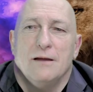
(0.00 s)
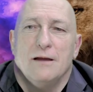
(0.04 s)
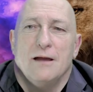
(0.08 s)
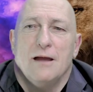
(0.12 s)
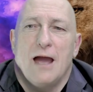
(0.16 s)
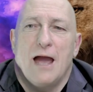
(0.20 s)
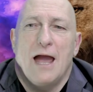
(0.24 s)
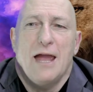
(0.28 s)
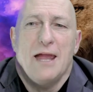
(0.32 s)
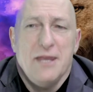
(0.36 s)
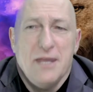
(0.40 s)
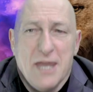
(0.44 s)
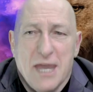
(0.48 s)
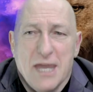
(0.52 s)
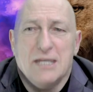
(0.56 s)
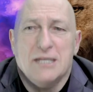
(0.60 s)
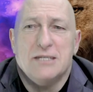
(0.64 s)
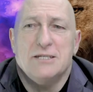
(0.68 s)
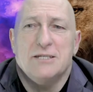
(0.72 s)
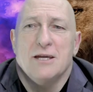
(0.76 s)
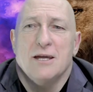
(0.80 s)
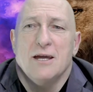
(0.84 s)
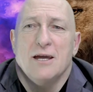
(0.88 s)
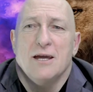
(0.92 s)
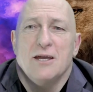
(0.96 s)
And
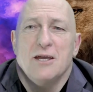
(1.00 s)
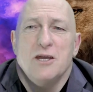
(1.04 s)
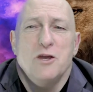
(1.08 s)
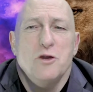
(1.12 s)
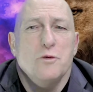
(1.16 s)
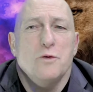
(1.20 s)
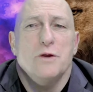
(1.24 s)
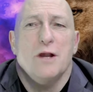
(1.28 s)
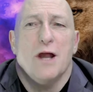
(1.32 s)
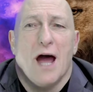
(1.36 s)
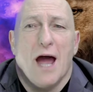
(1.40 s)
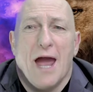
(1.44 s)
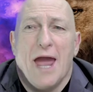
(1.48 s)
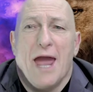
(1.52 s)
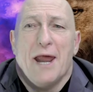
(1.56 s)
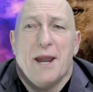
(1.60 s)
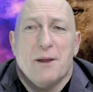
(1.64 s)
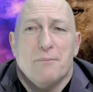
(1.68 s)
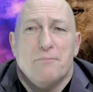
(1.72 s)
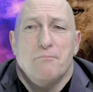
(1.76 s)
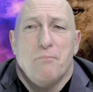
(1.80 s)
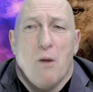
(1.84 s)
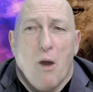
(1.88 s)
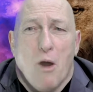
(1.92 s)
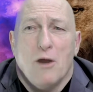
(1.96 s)
yes, you and I had a
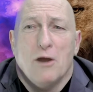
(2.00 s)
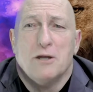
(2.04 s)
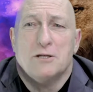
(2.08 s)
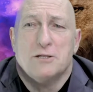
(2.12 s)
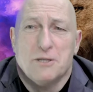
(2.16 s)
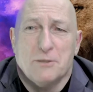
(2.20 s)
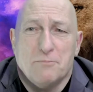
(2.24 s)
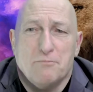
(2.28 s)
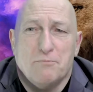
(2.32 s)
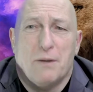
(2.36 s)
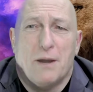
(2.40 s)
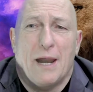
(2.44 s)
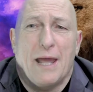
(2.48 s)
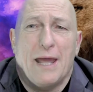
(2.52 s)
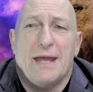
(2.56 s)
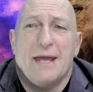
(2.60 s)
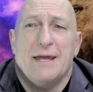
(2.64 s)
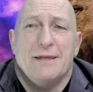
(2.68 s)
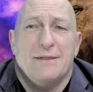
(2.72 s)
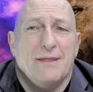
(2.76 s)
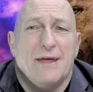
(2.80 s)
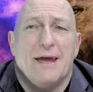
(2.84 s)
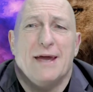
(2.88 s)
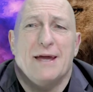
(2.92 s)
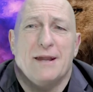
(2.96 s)
part to play
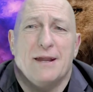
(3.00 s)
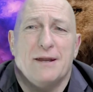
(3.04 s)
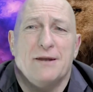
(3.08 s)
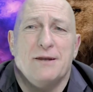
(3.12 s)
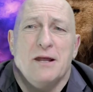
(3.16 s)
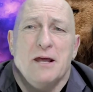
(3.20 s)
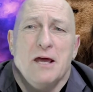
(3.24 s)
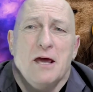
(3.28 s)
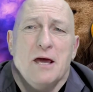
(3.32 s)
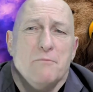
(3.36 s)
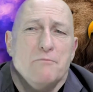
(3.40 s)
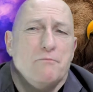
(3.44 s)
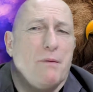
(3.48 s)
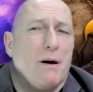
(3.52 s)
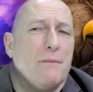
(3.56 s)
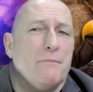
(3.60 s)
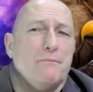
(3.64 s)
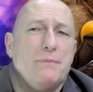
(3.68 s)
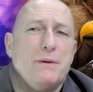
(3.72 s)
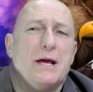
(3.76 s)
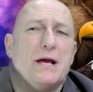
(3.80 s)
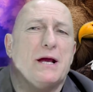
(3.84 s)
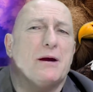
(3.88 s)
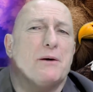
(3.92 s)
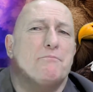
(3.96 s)
in that, and by
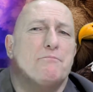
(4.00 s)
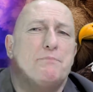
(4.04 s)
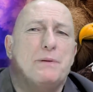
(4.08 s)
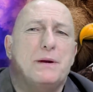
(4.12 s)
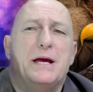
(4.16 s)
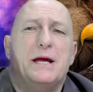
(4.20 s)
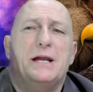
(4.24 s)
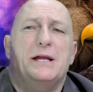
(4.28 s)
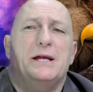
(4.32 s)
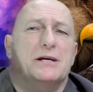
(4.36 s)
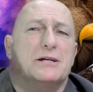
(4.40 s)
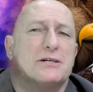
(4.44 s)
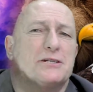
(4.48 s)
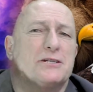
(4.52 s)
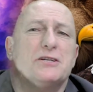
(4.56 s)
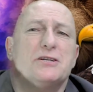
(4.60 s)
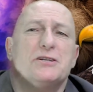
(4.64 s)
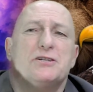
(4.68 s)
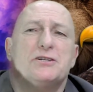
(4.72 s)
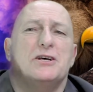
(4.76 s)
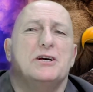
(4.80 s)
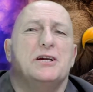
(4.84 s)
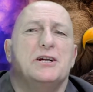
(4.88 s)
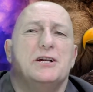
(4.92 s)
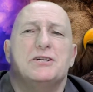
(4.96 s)
being obedient
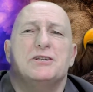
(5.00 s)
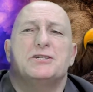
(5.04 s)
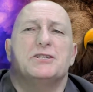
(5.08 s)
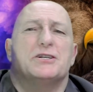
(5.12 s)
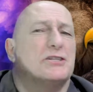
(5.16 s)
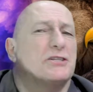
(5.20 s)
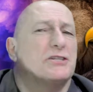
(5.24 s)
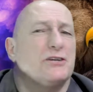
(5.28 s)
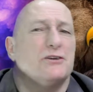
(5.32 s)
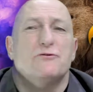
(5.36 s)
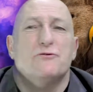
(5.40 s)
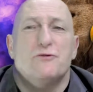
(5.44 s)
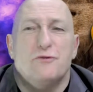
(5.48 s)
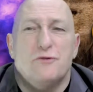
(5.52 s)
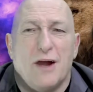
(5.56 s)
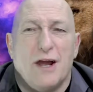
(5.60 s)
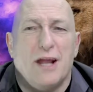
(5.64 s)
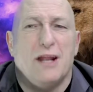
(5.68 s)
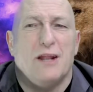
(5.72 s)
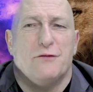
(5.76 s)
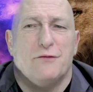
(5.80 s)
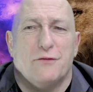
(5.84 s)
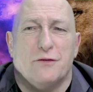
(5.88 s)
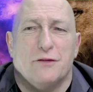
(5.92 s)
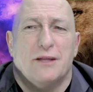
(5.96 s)
and diligent and
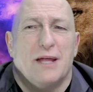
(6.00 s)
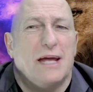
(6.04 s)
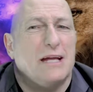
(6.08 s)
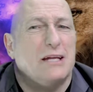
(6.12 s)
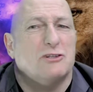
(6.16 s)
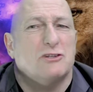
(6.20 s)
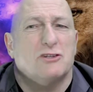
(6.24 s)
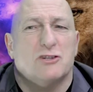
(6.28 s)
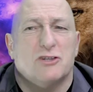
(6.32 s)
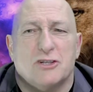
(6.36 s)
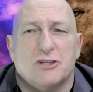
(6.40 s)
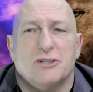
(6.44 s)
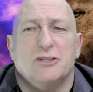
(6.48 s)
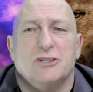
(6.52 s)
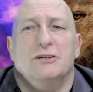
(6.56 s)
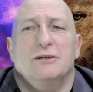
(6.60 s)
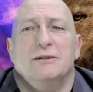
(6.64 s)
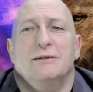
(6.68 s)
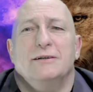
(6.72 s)
faithful, that's true.